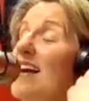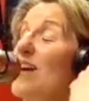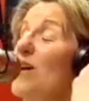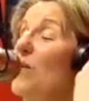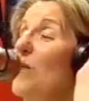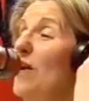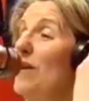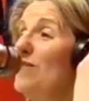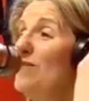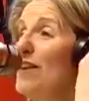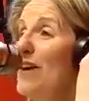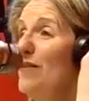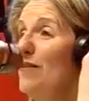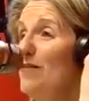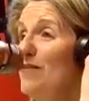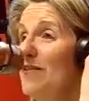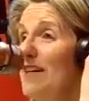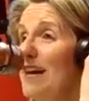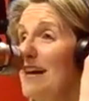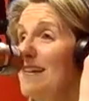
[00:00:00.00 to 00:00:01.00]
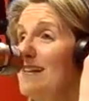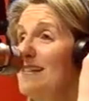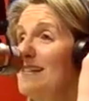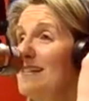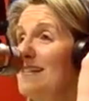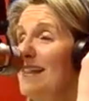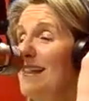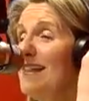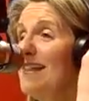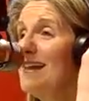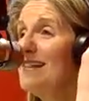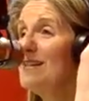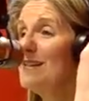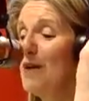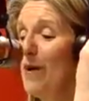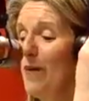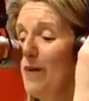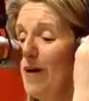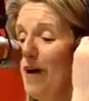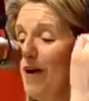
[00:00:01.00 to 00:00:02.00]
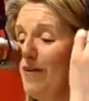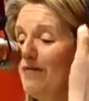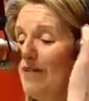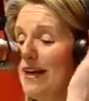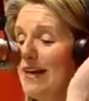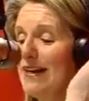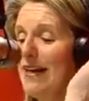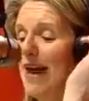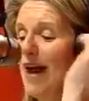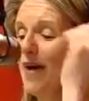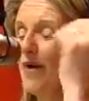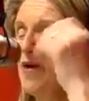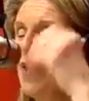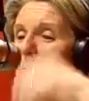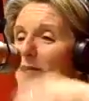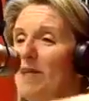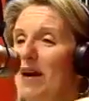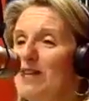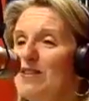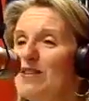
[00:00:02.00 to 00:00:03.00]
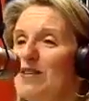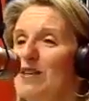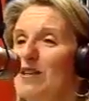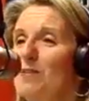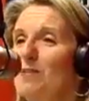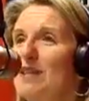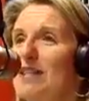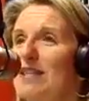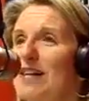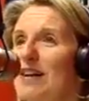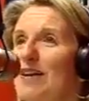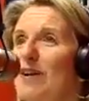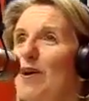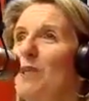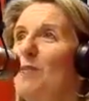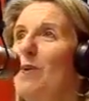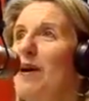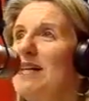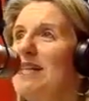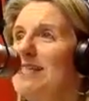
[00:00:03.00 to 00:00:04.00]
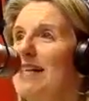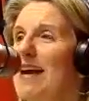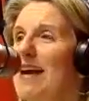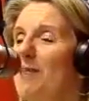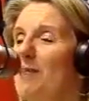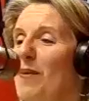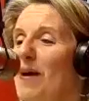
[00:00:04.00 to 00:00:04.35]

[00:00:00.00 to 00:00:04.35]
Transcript: one of the other things that's going on right now, I'm actually going to be done on Monday,